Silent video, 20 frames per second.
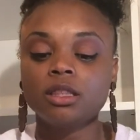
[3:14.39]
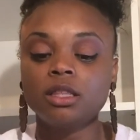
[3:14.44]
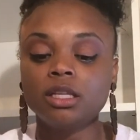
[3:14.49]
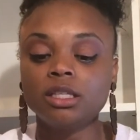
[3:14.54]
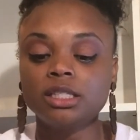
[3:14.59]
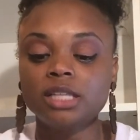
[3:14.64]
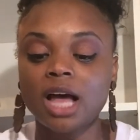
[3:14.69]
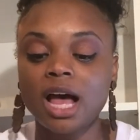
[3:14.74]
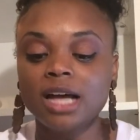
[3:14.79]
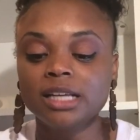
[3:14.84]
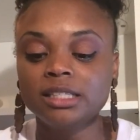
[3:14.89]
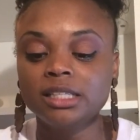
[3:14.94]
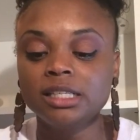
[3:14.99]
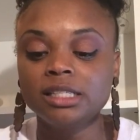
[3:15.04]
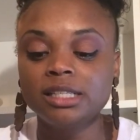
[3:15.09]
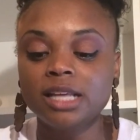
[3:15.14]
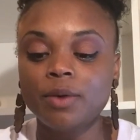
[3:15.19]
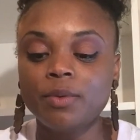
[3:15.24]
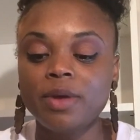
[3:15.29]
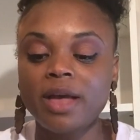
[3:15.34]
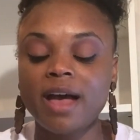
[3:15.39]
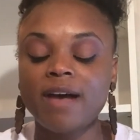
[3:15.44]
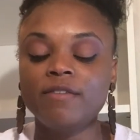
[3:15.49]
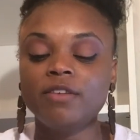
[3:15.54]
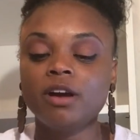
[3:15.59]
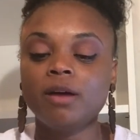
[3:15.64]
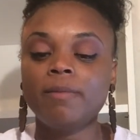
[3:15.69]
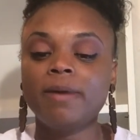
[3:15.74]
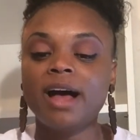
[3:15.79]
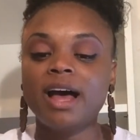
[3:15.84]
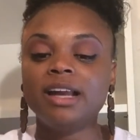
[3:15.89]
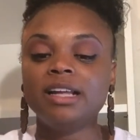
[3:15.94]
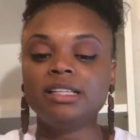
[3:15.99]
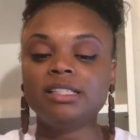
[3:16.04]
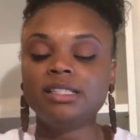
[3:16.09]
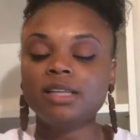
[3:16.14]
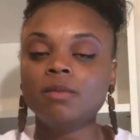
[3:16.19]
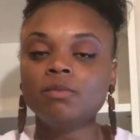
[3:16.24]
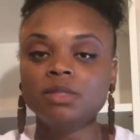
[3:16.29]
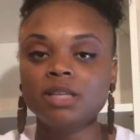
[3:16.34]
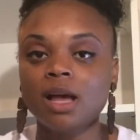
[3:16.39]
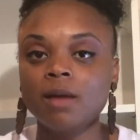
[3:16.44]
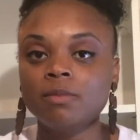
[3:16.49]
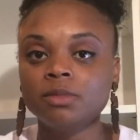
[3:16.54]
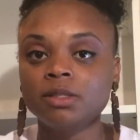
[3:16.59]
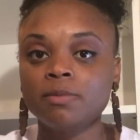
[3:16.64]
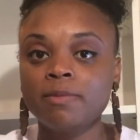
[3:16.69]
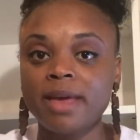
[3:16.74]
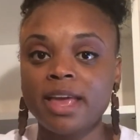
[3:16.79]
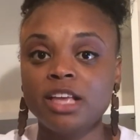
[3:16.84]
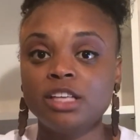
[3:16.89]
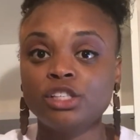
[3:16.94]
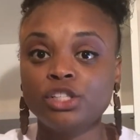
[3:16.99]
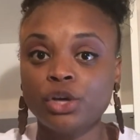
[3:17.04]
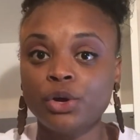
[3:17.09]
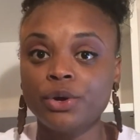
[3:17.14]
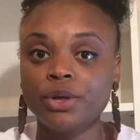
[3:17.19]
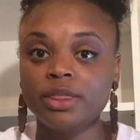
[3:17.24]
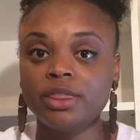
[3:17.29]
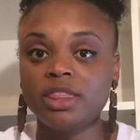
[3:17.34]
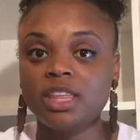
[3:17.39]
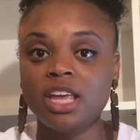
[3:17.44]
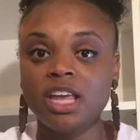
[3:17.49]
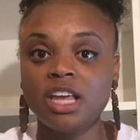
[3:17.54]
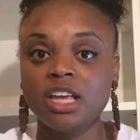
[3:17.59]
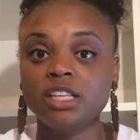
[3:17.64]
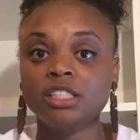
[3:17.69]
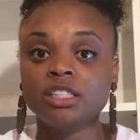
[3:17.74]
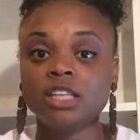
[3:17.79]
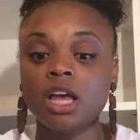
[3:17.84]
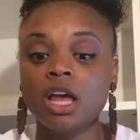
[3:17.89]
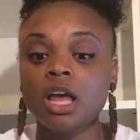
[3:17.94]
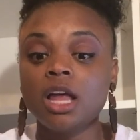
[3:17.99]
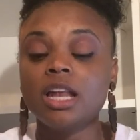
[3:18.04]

the toxins that we have in our body sometimes make certain things